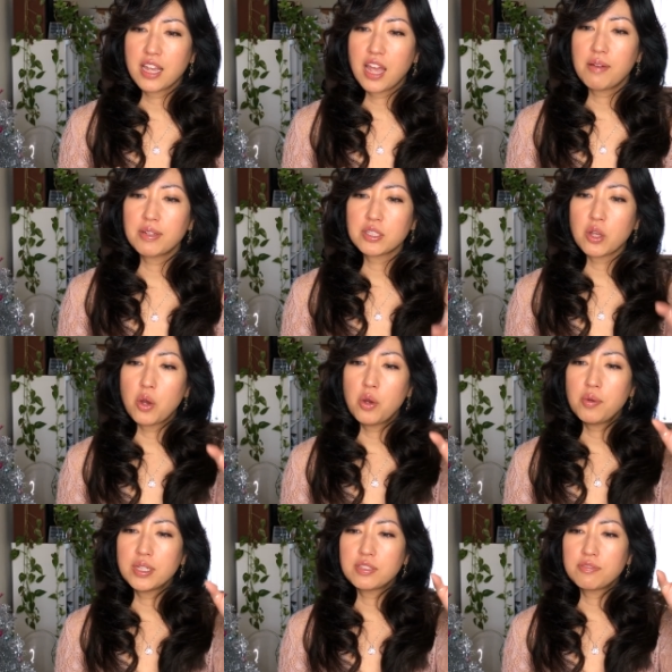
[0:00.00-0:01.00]
I was
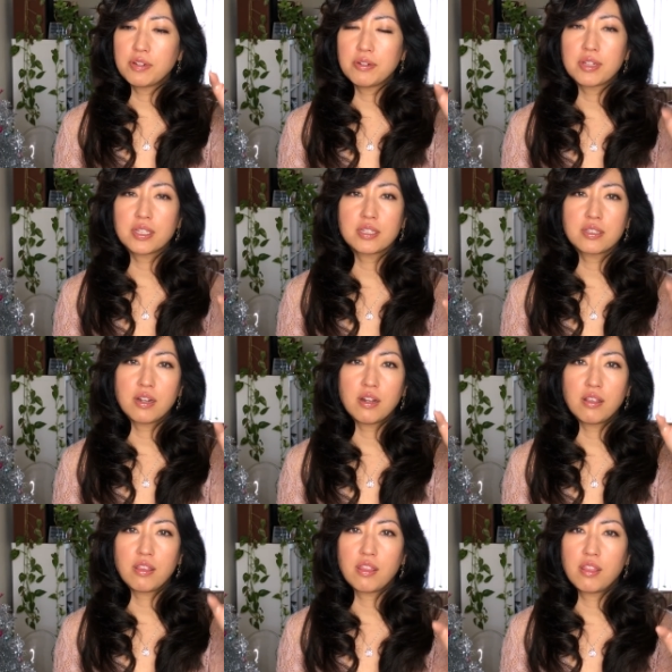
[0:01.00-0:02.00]
always focused
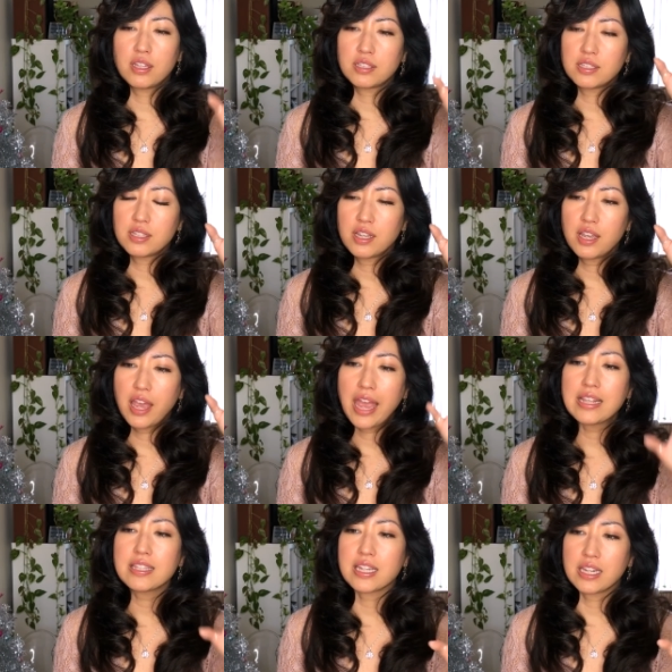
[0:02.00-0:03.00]
on this
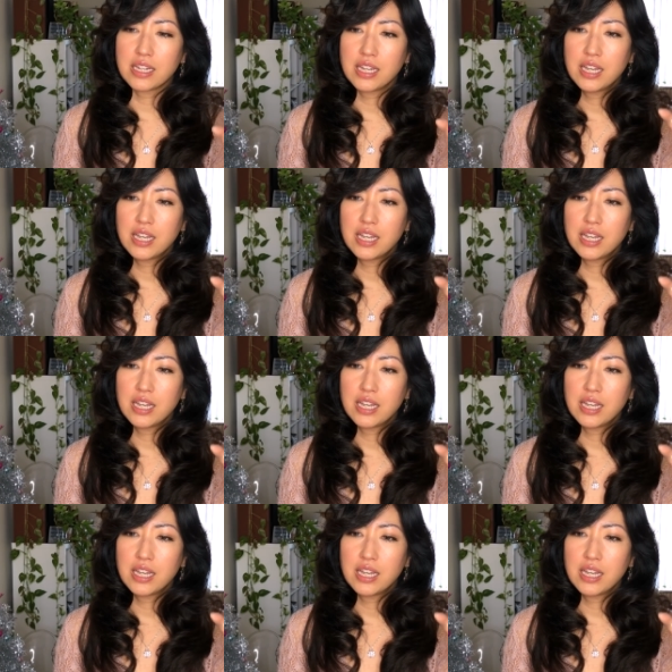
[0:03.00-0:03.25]
ending.